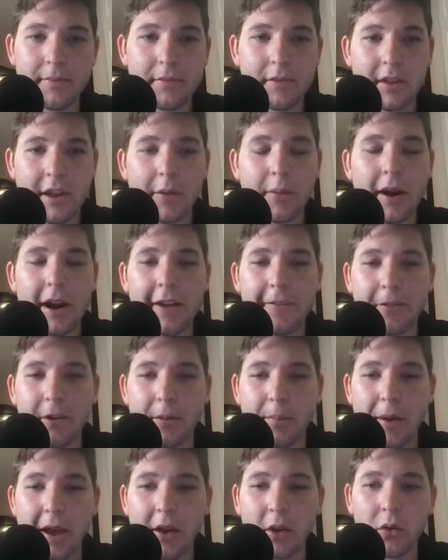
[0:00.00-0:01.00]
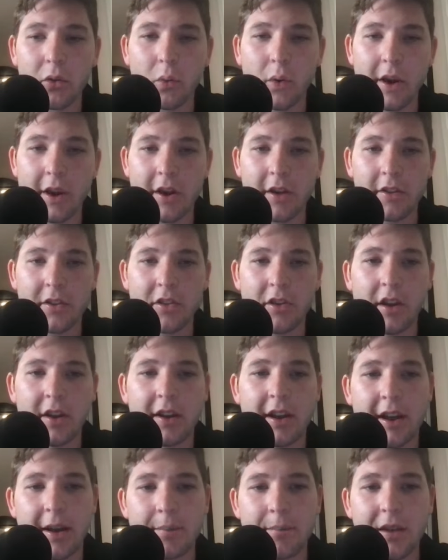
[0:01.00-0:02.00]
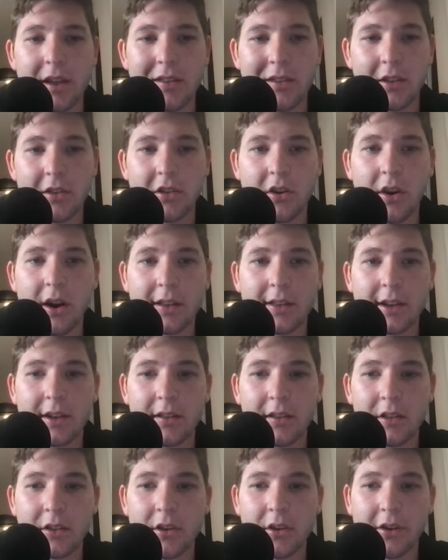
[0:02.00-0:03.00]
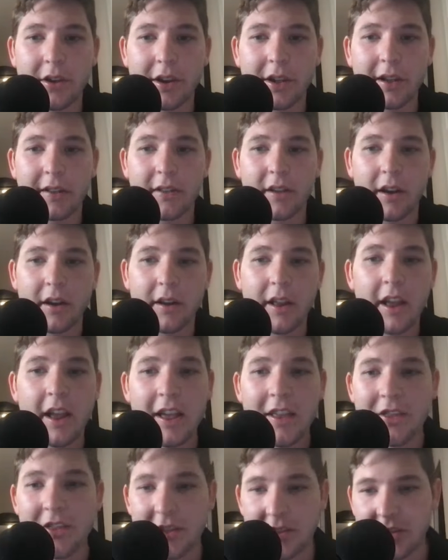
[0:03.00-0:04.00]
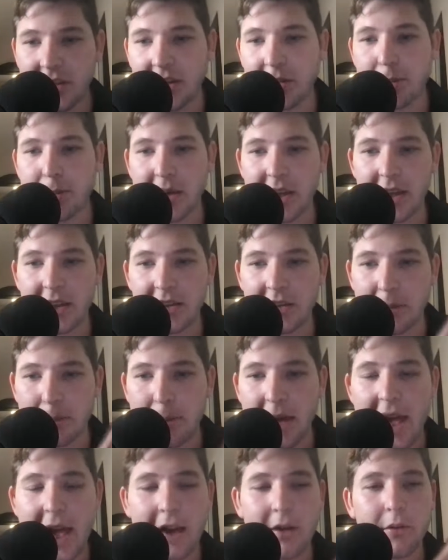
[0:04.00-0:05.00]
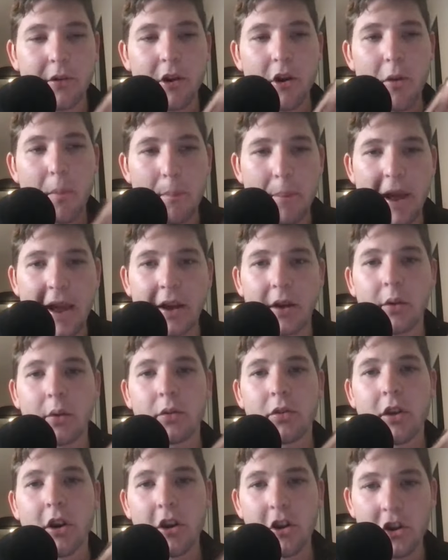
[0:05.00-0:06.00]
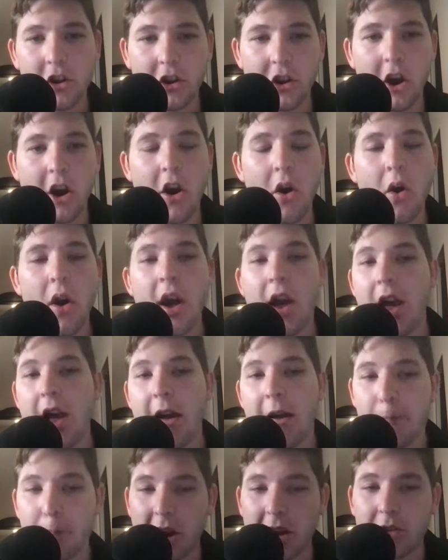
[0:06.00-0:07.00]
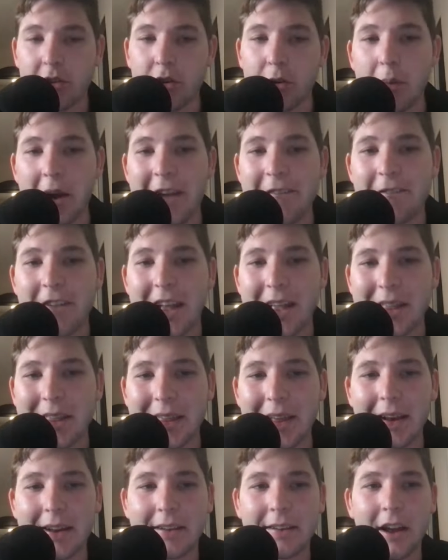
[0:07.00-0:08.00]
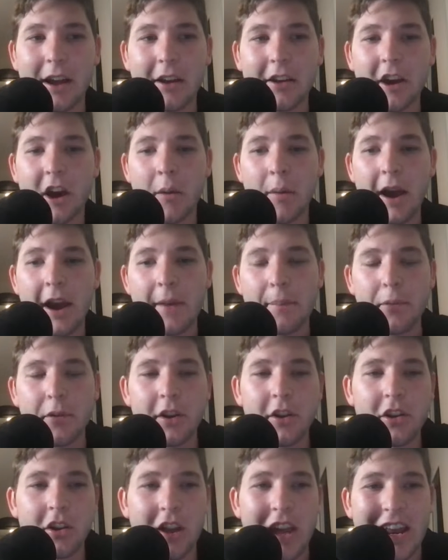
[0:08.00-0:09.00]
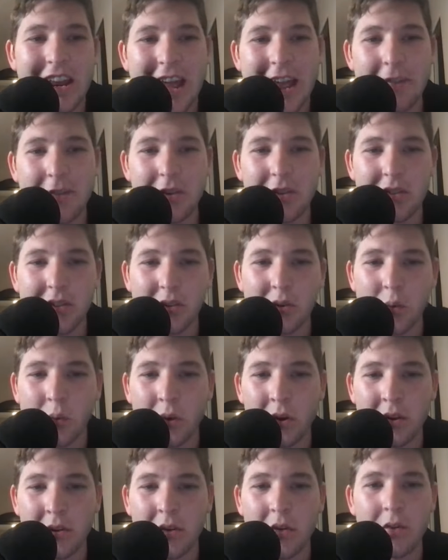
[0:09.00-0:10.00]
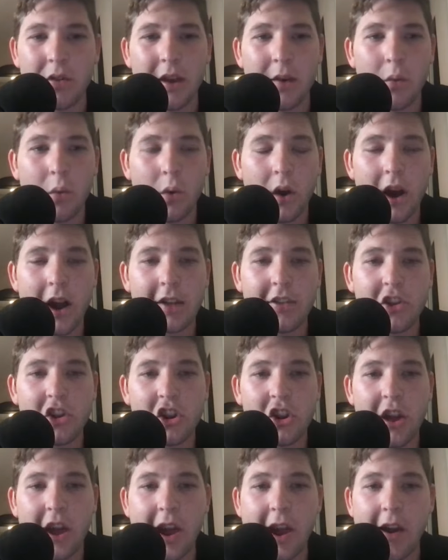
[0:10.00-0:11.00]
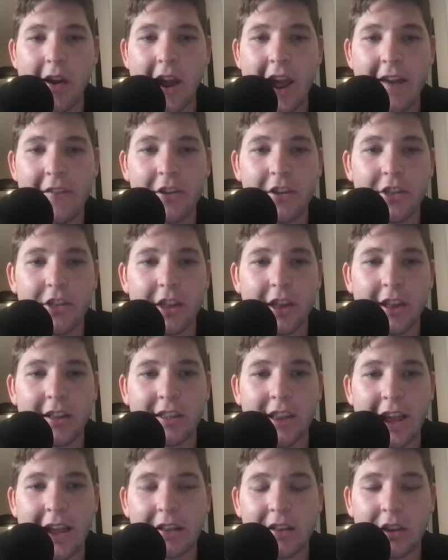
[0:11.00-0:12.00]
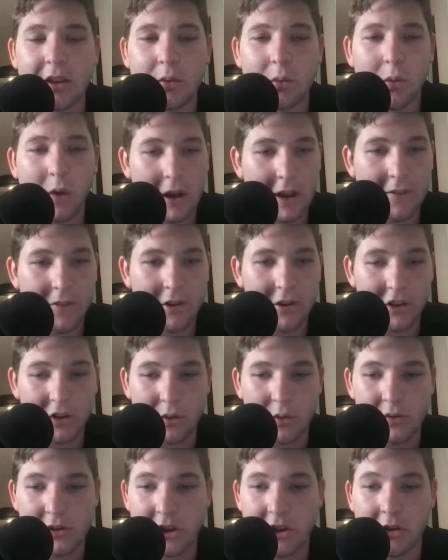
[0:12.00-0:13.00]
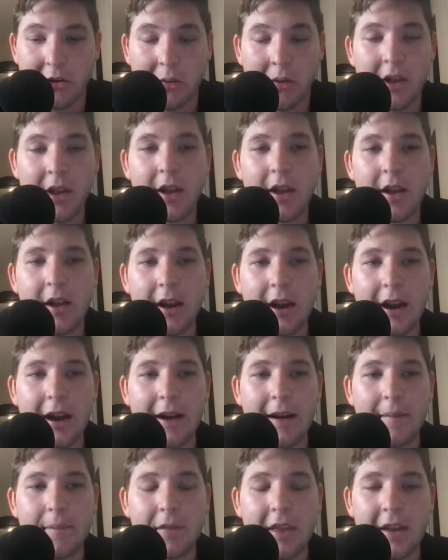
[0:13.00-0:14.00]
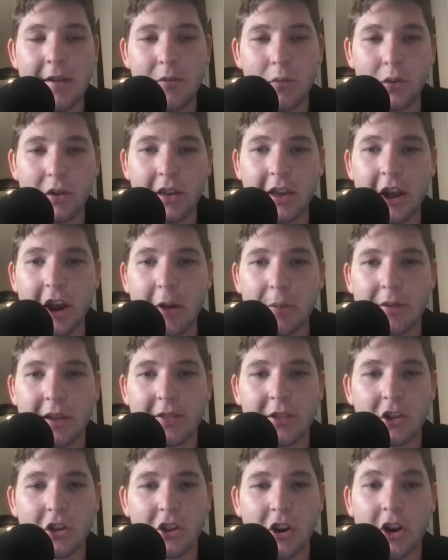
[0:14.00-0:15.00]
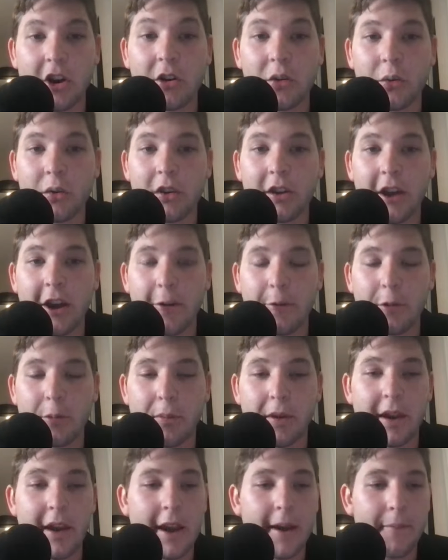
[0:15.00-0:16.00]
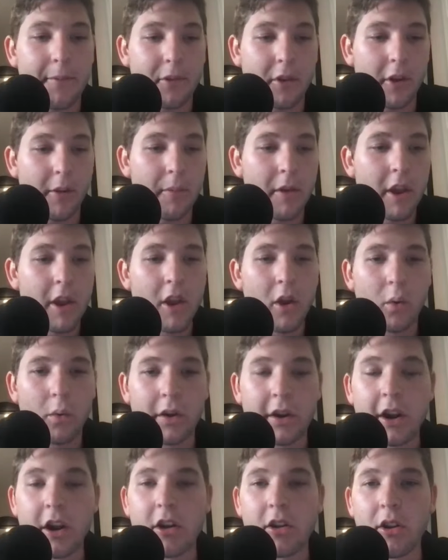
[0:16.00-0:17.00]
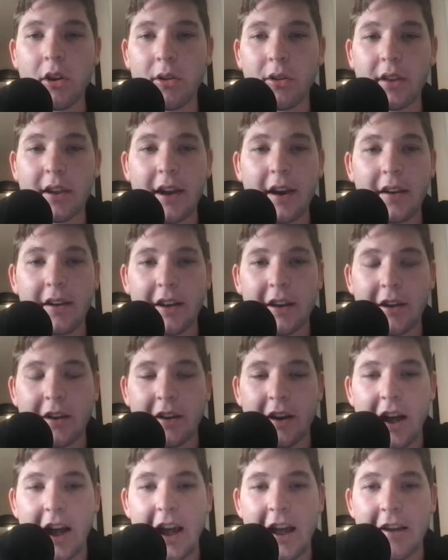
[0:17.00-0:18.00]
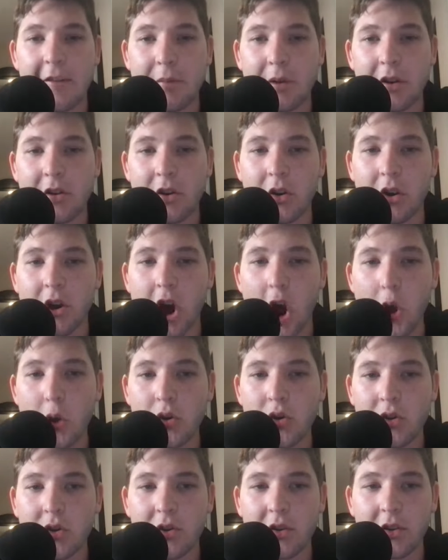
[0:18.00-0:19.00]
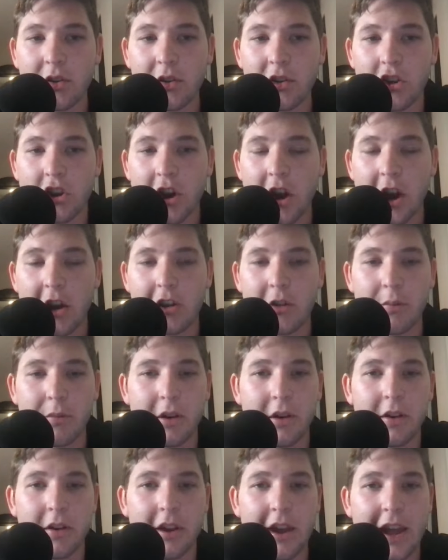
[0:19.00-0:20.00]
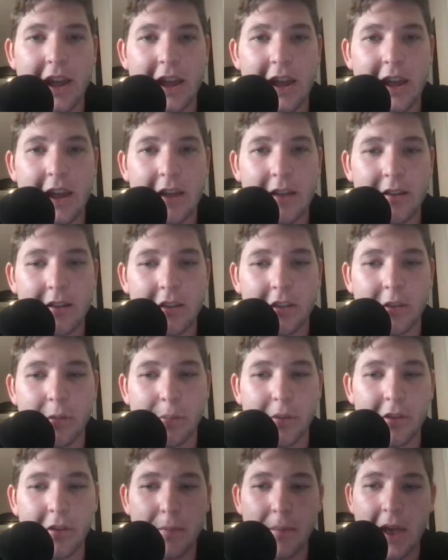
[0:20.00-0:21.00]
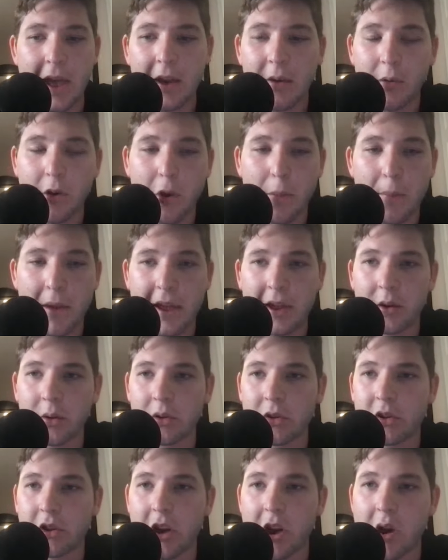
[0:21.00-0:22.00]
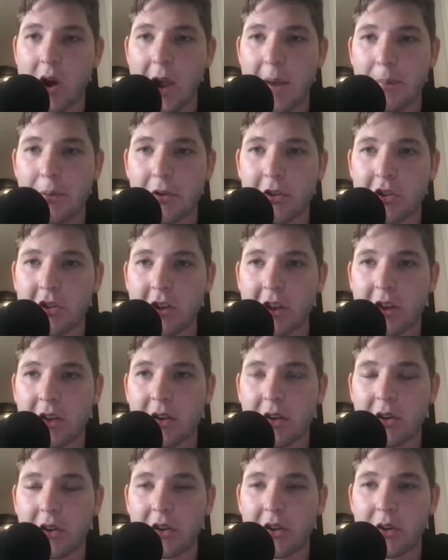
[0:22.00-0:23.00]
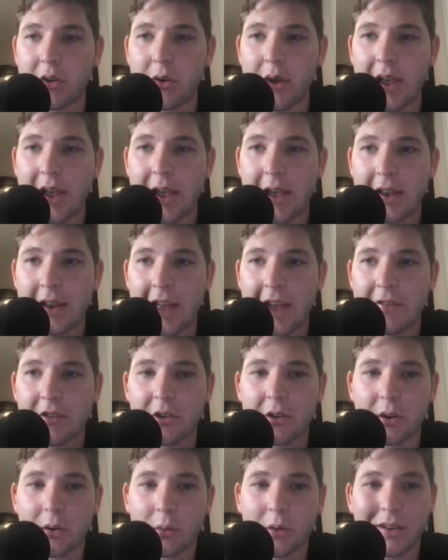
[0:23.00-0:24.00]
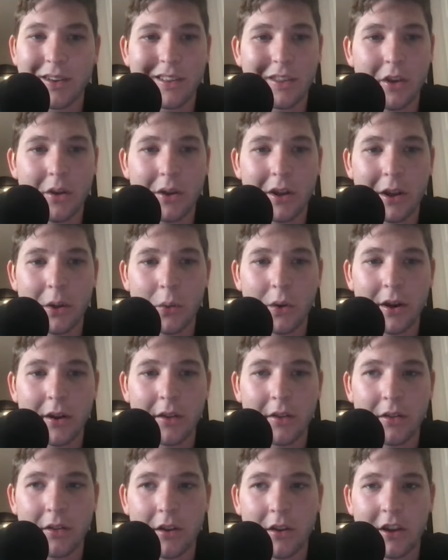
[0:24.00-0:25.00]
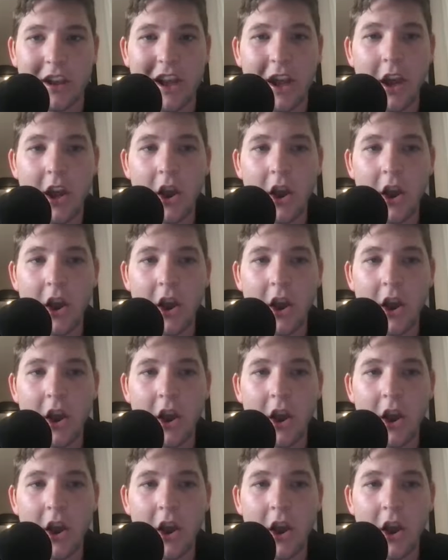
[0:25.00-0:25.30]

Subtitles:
Get ready for a Bengals win on Sunday, and let's go out there and let's go get it done. This has been the Back Row Bengals Show, brought to you by fansided.com. I appreciate every single one of you that watched, share, everything, liked it, whatever you do. It really helps out the show. It really helps me out. So we're going to close it out here. I have been your host, Josh Miller, and this has been the Back Row Bengals Show. I appreciate all you, and have a good one. Let's go get a win on Sunday.